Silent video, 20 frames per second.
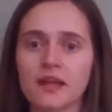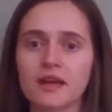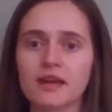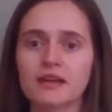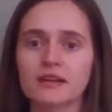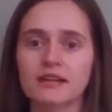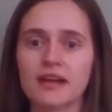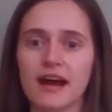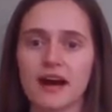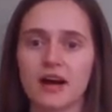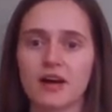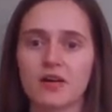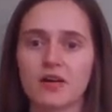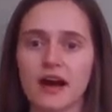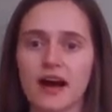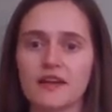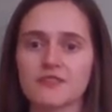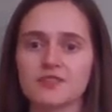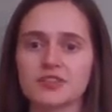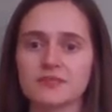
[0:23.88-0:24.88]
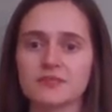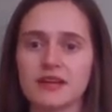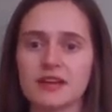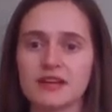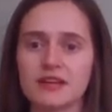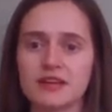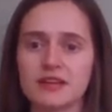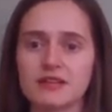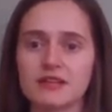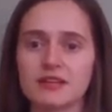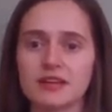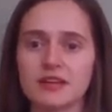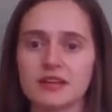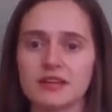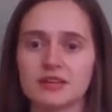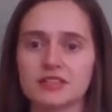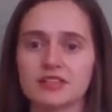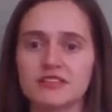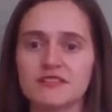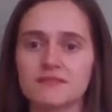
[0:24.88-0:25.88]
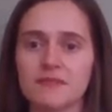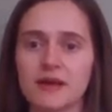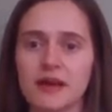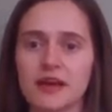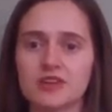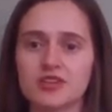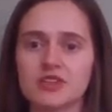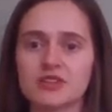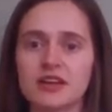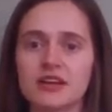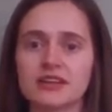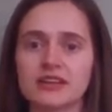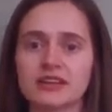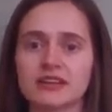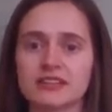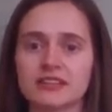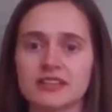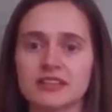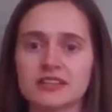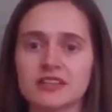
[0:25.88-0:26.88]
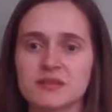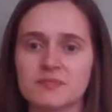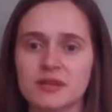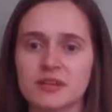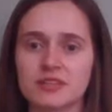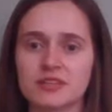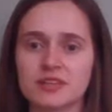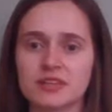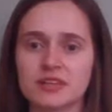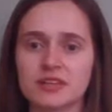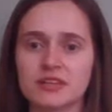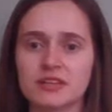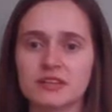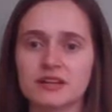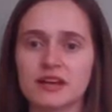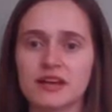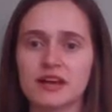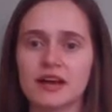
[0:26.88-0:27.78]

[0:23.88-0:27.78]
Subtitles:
Now, after many years of patient and consistent mentoring,